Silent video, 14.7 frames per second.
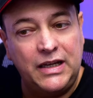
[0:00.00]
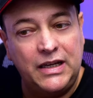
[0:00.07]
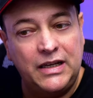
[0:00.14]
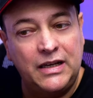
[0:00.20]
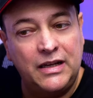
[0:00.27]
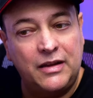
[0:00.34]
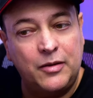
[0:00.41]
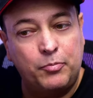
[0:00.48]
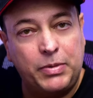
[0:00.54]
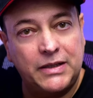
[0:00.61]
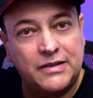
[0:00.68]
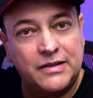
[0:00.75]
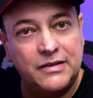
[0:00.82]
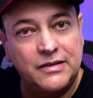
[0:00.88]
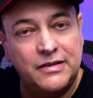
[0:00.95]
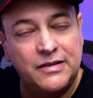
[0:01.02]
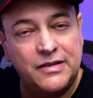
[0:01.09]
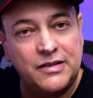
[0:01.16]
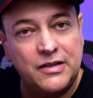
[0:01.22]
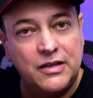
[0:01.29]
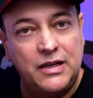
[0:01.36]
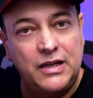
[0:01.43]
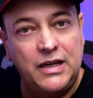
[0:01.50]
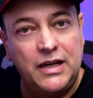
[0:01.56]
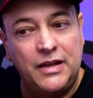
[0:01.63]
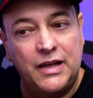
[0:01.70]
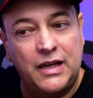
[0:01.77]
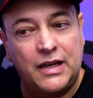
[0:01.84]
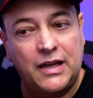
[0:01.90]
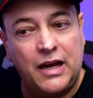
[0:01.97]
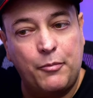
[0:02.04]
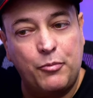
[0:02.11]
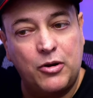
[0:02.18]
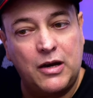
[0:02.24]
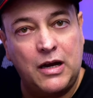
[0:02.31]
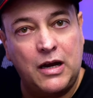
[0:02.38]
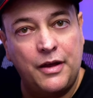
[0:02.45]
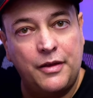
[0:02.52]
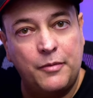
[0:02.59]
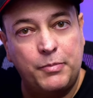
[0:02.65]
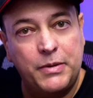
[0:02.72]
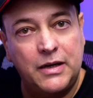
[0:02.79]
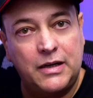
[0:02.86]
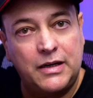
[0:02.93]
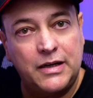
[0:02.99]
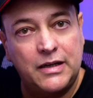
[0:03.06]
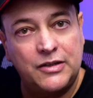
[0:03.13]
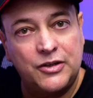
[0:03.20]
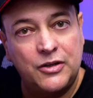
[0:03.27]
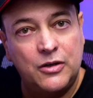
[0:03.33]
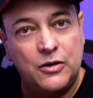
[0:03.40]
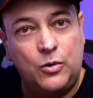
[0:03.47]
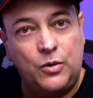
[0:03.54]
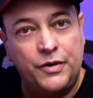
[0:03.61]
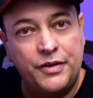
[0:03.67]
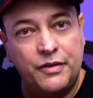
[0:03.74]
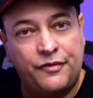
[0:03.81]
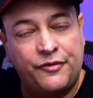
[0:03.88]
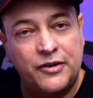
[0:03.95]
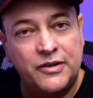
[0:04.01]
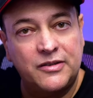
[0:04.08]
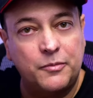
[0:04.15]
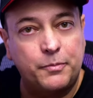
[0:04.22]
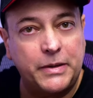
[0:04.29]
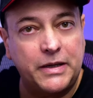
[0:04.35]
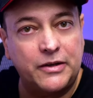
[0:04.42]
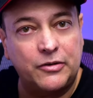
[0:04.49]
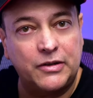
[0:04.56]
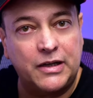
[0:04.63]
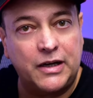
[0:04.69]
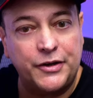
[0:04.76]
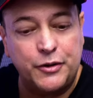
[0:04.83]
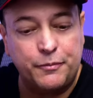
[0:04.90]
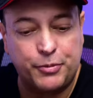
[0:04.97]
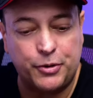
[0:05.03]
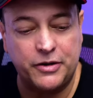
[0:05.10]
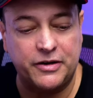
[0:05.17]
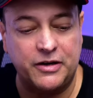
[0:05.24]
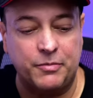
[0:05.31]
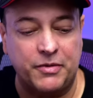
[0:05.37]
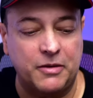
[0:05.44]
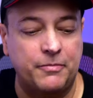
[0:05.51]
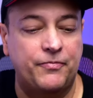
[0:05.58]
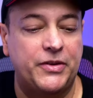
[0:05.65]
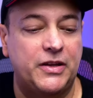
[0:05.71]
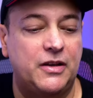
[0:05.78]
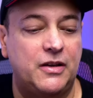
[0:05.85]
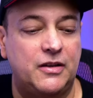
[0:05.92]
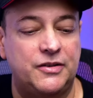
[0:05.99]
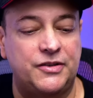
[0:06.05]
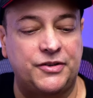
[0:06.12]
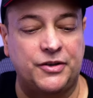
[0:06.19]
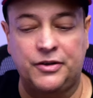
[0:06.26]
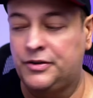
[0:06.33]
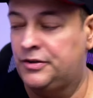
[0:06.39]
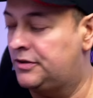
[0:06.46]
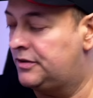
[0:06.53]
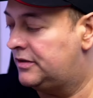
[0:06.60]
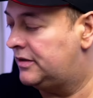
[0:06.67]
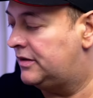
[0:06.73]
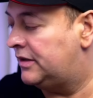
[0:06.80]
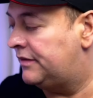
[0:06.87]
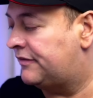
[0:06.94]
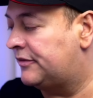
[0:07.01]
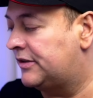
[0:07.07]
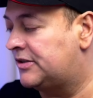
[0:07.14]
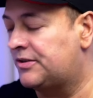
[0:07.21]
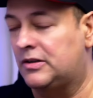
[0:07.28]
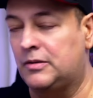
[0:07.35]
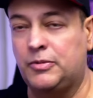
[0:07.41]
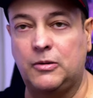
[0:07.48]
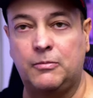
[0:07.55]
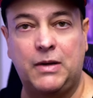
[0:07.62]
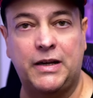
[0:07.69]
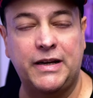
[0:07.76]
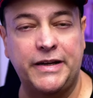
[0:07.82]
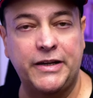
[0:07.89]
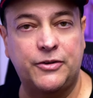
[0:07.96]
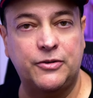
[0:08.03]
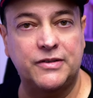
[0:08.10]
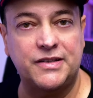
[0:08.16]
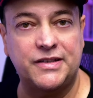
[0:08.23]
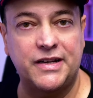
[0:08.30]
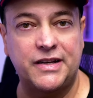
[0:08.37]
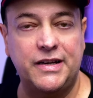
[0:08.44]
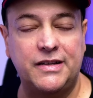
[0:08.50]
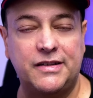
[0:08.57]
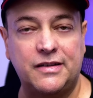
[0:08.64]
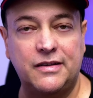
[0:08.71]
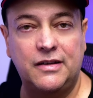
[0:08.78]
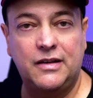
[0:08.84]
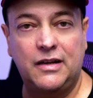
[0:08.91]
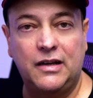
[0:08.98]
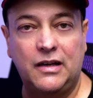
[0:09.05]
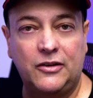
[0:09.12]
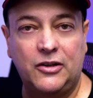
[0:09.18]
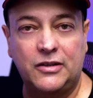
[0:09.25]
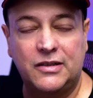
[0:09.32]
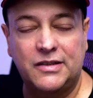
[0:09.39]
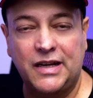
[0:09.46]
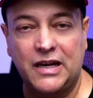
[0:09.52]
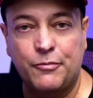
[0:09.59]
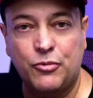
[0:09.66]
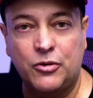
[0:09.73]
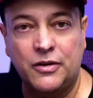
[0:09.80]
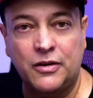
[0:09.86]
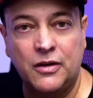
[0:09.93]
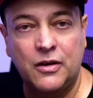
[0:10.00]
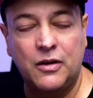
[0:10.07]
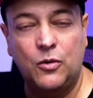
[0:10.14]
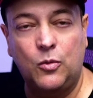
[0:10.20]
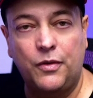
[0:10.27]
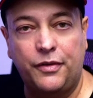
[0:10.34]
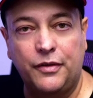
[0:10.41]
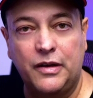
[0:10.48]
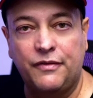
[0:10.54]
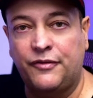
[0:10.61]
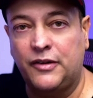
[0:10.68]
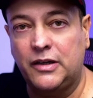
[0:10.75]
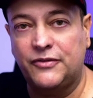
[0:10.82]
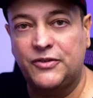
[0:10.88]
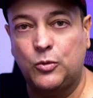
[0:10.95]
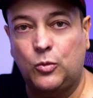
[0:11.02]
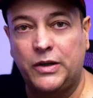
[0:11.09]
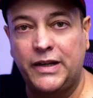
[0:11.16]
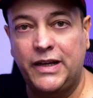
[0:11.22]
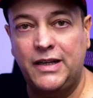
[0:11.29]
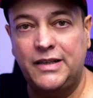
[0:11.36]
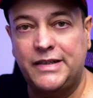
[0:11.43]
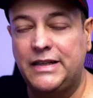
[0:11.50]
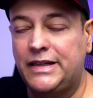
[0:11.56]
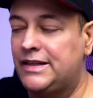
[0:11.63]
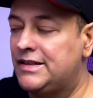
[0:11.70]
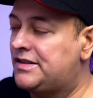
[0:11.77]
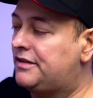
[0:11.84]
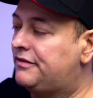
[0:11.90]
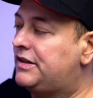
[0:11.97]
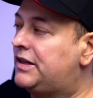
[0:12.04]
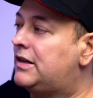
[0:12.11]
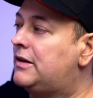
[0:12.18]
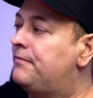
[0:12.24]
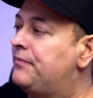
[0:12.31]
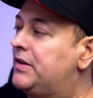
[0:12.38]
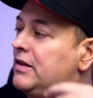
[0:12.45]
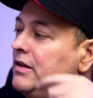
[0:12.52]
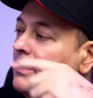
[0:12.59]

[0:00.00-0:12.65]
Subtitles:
in the buttons in the camera, either behind or in the front, depending on how you program them. So for example, my Nikon Z8, and I've got a Tamron 35-180 lens over here.